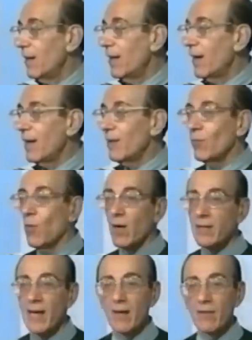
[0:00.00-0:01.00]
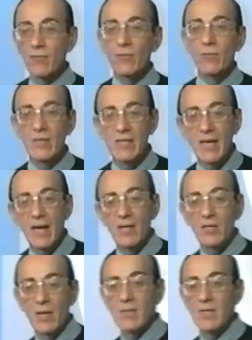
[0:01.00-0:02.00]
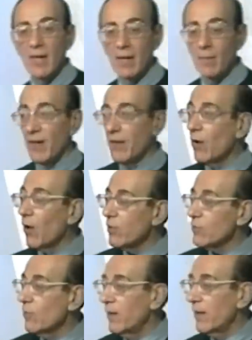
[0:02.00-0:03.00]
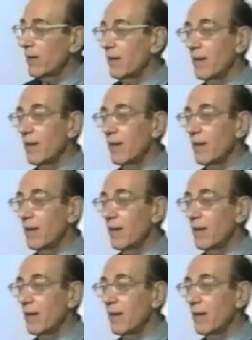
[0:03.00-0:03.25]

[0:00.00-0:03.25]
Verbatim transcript: And I walk down from the stage, and I'm standing by the orchestra pit,